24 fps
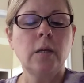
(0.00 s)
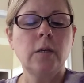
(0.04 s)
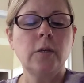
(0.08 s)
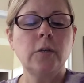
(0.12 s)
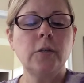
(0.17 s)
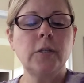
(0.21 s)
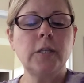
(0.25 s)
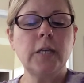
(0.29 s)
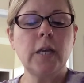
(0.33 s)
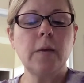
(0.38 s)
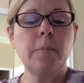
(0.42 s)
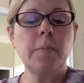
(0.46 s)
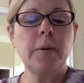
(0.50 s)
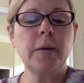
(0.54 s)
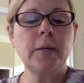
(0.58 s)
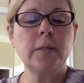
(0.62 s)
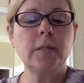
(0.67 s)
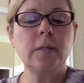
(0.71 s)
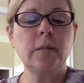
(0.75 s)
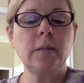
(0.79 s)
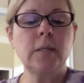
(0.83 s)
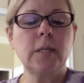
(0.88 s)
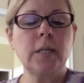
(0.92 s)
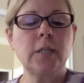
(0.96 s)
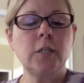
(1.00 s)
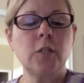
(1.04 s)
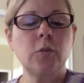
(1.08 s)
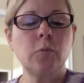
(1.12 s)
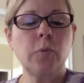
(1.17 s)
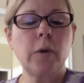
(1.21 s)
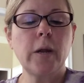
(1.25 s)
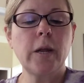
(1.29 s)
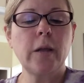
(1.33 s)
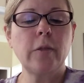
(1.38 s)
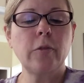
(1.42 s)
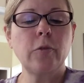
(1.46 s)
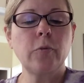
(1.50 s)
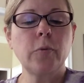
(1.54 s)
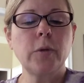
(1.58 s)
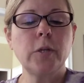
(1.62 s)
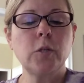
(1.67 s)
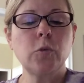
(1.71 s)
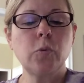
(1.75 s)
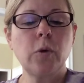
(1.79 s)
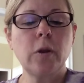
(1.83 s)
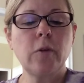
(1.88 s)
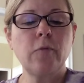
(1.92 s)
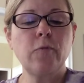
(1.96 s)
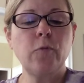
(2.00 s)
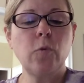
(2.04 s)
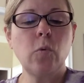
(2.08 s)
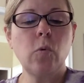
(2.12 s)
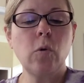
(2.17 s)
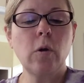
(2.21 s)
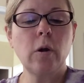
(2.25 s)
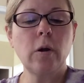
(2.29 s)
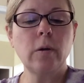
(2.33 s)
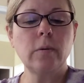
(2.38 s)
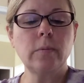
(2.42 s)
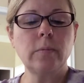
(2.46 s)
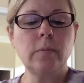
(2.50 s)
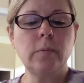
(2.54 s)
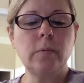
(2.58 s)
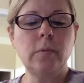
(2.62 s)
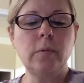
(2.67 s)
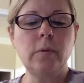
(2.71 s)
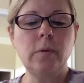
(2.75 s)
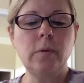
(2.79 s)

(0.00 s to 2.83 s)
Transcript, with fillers: Eusebius of Caesarea in 324,